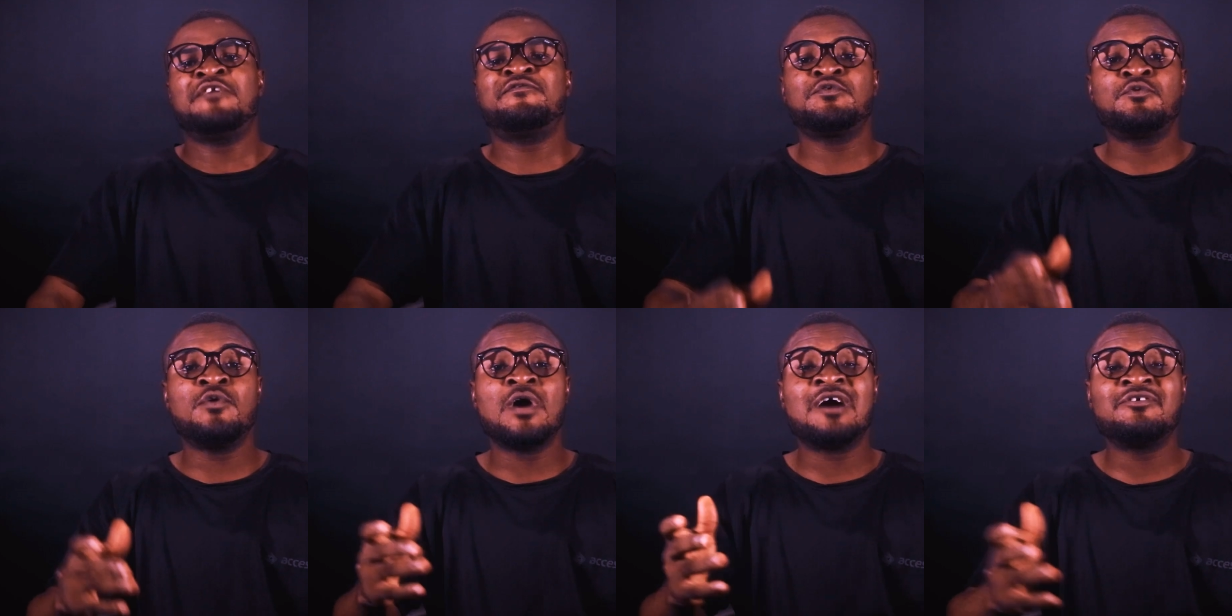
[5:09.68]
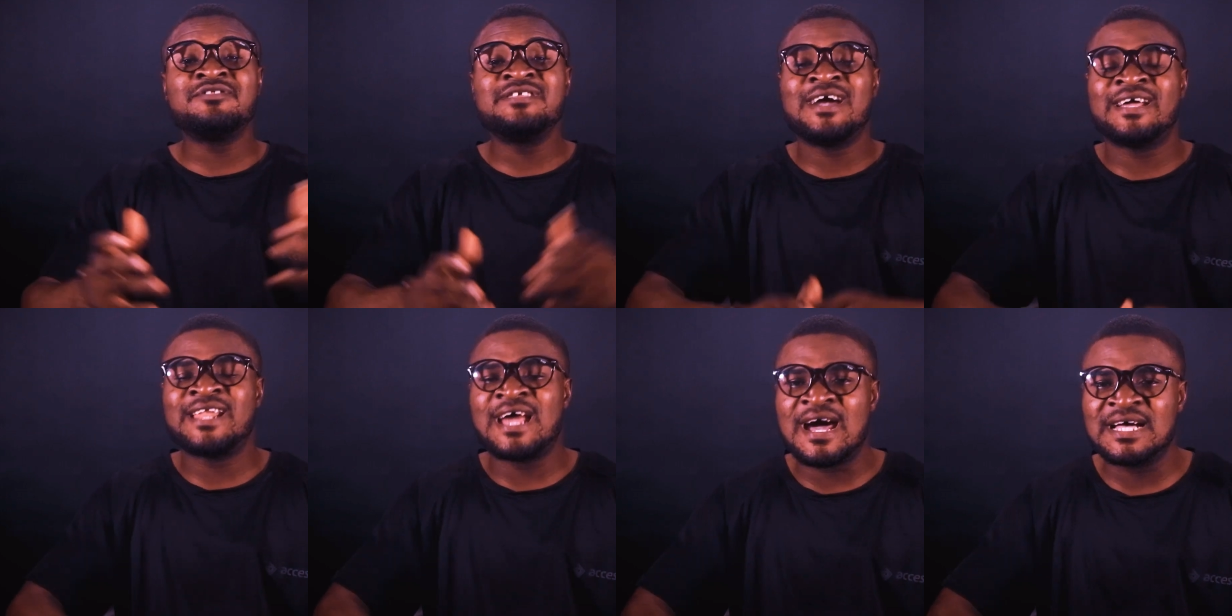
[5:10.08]
If you go out
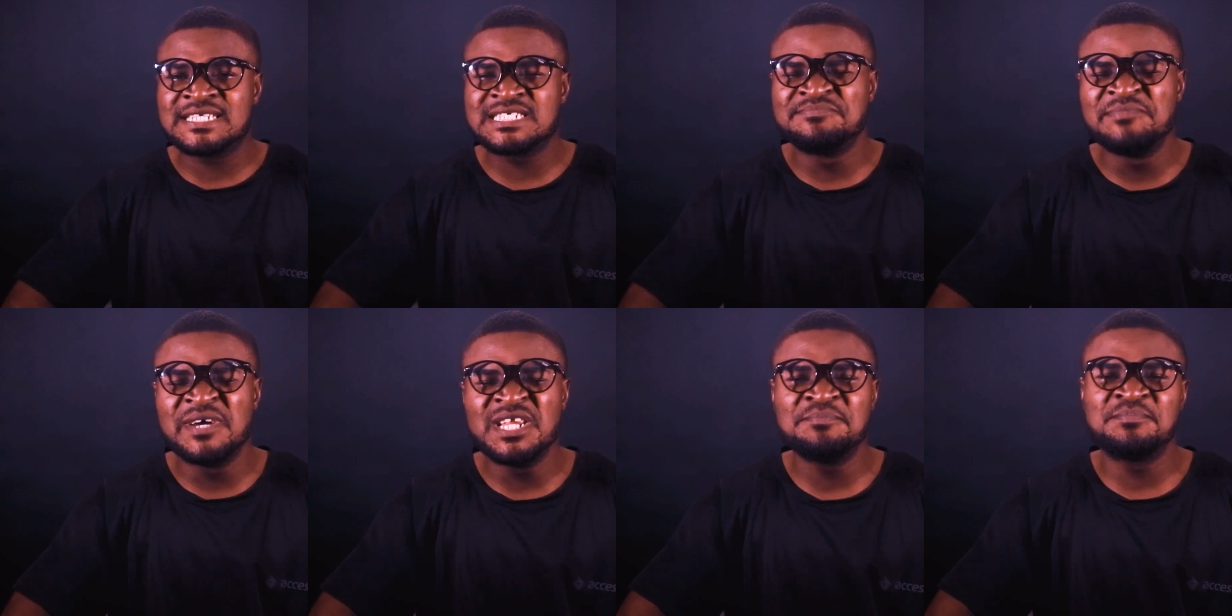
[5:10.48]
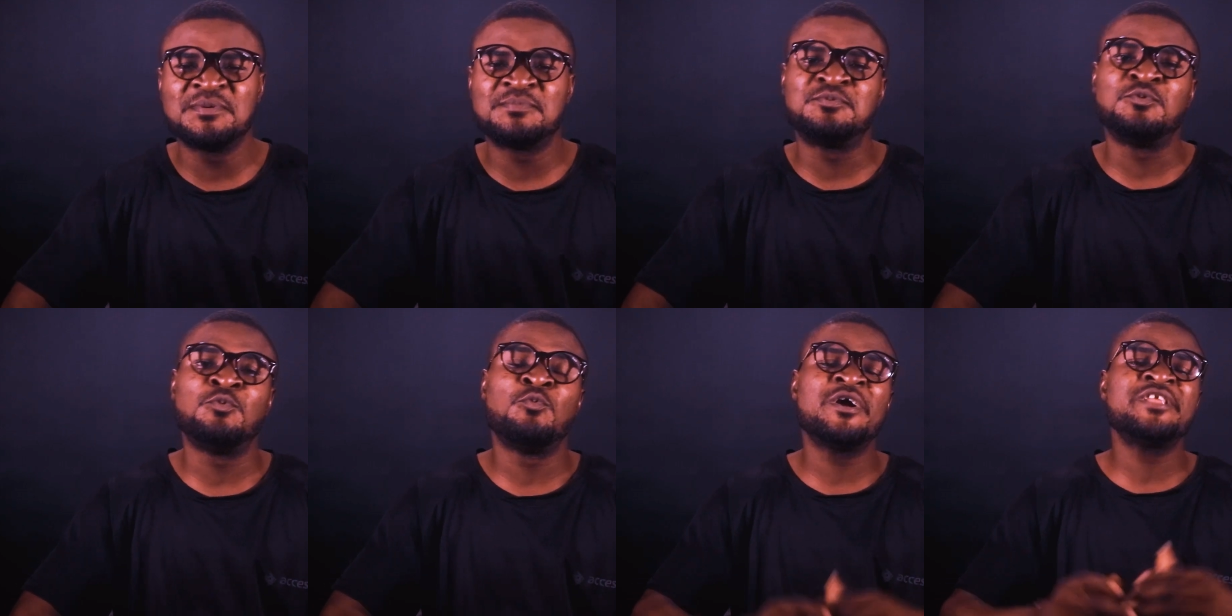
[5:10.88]
there and ask many
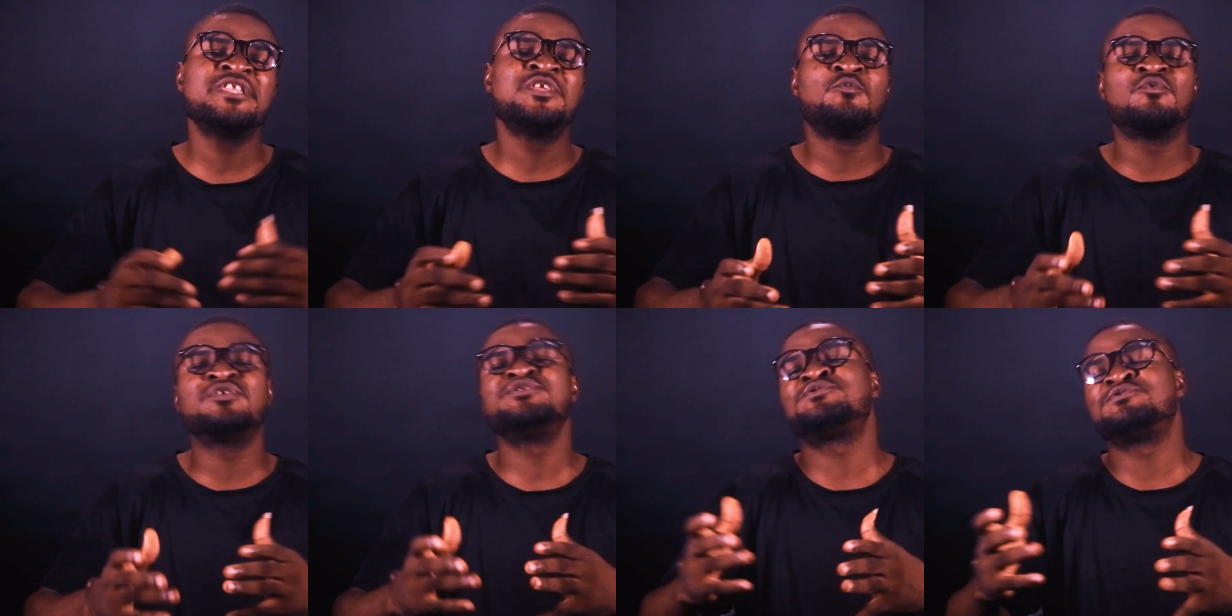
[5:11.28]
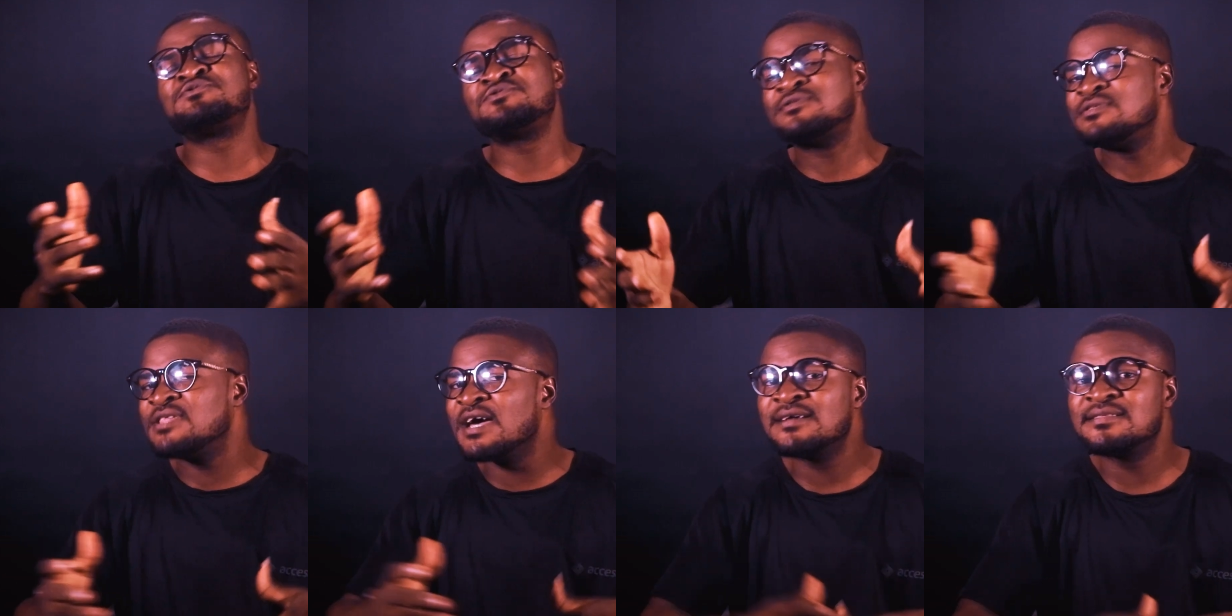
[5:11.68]
people when they want to
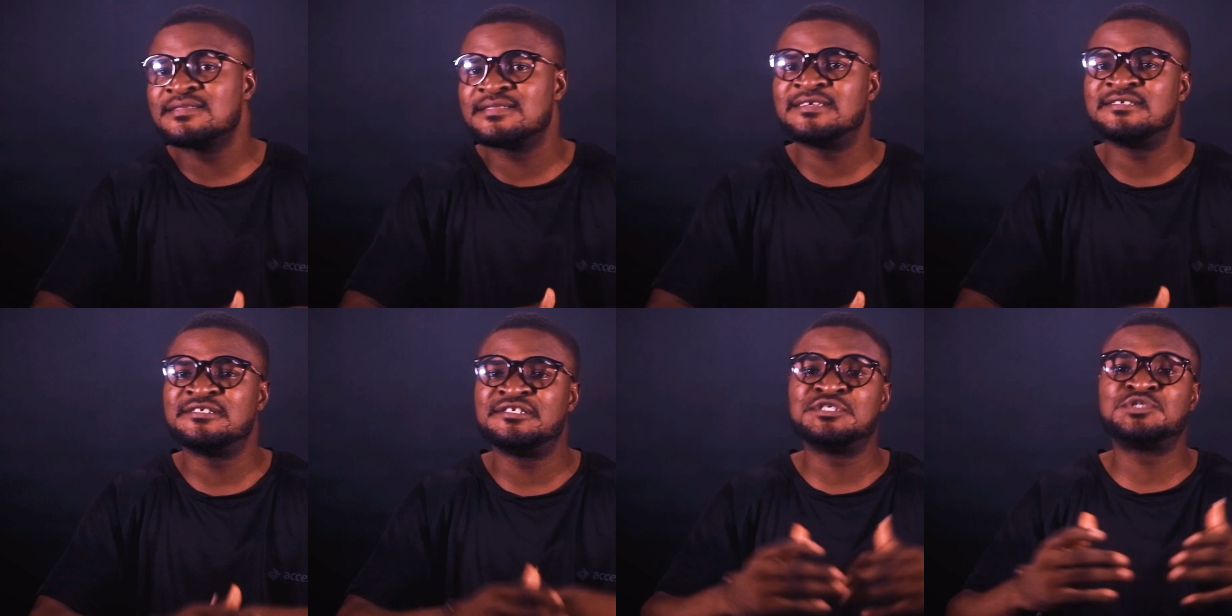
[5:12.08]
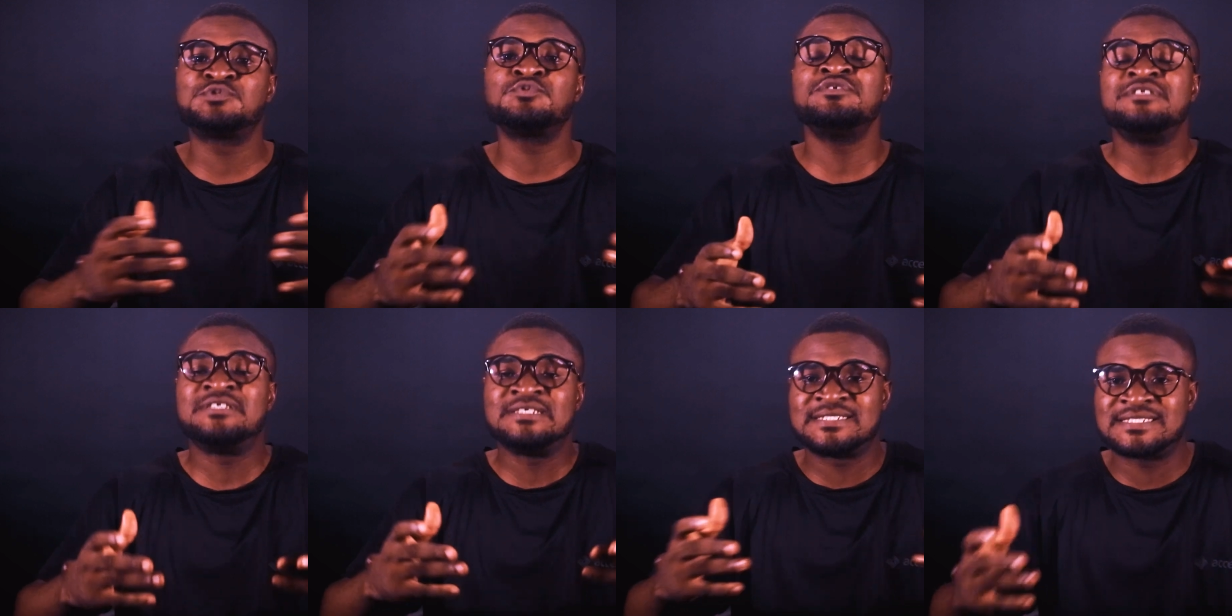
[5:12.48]
do that thing they
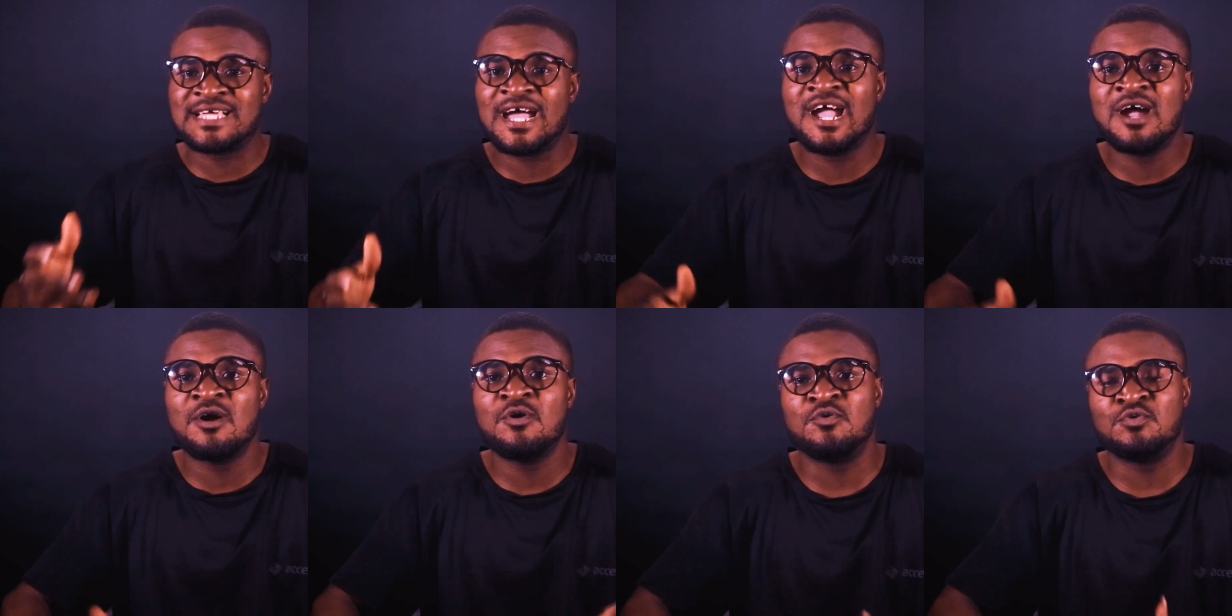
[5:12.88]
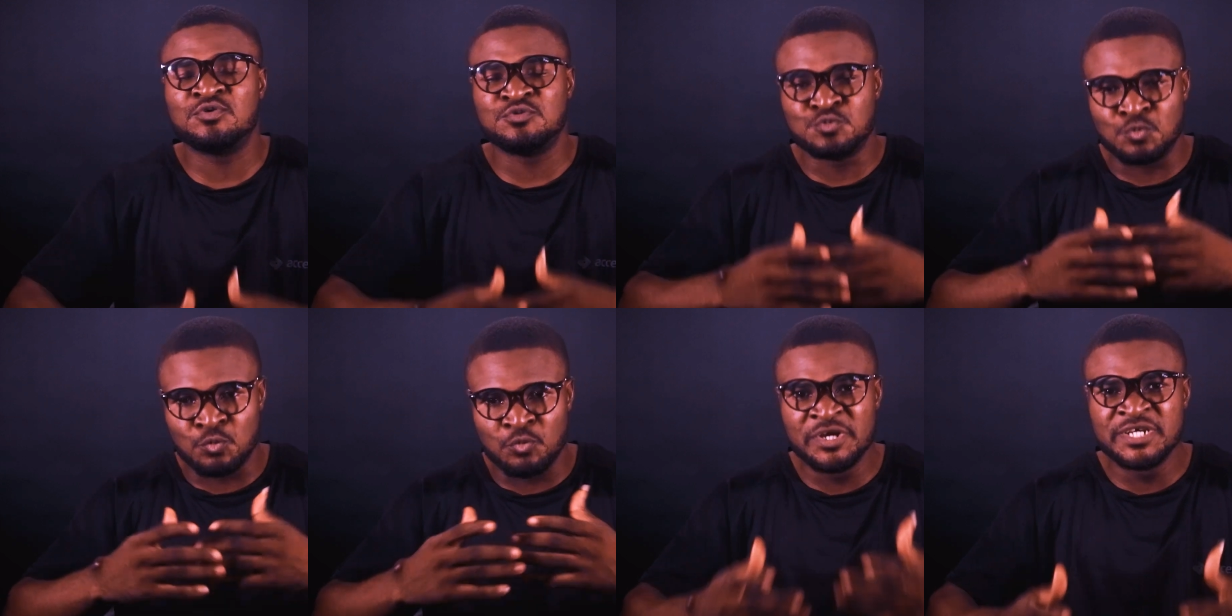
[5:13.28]
so desire or
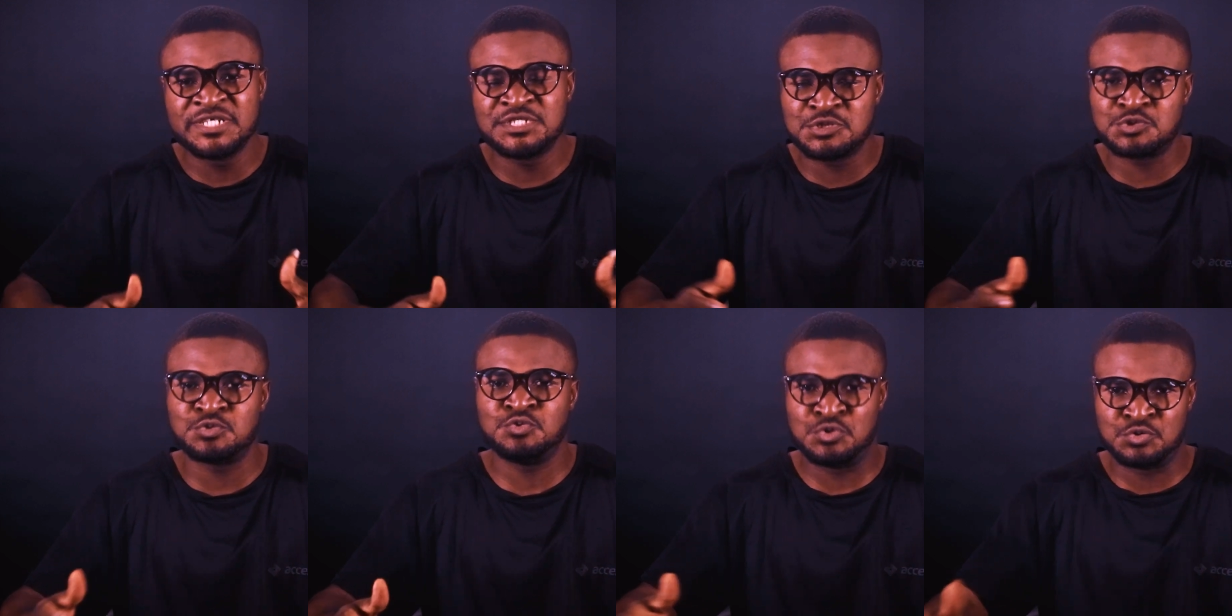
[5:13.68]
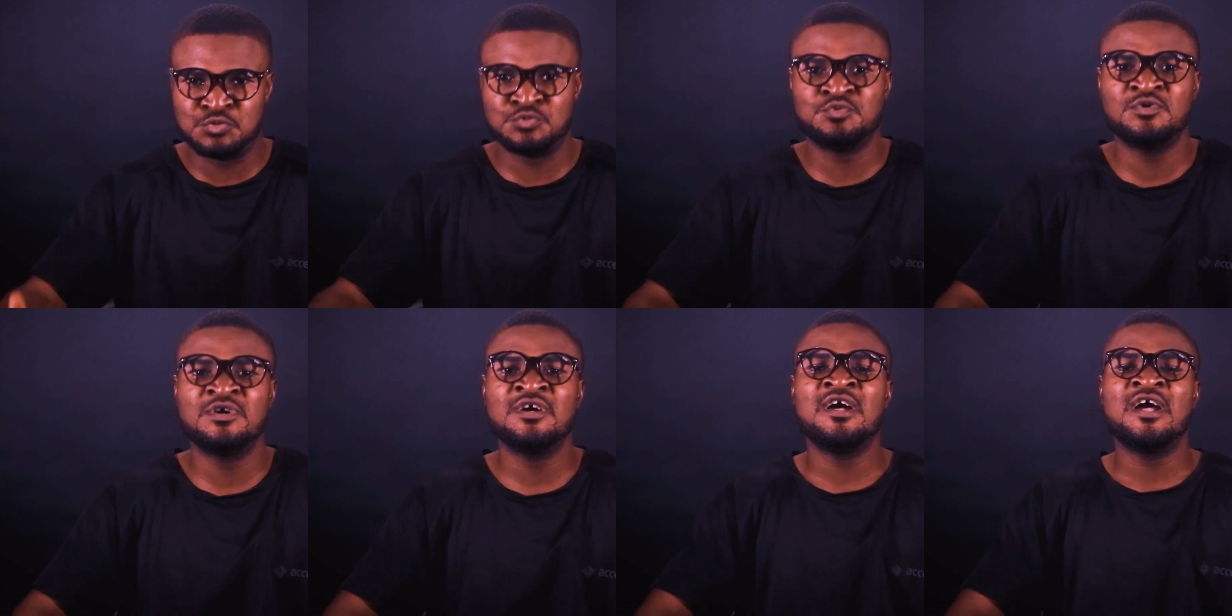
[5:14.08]
wish to
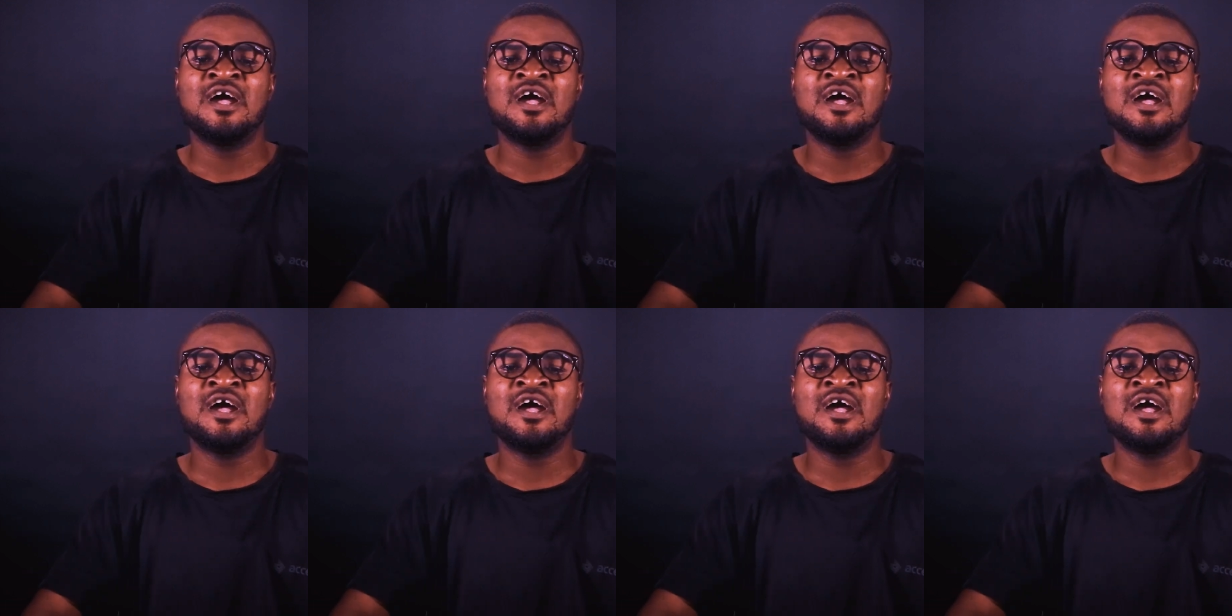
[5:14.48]
do,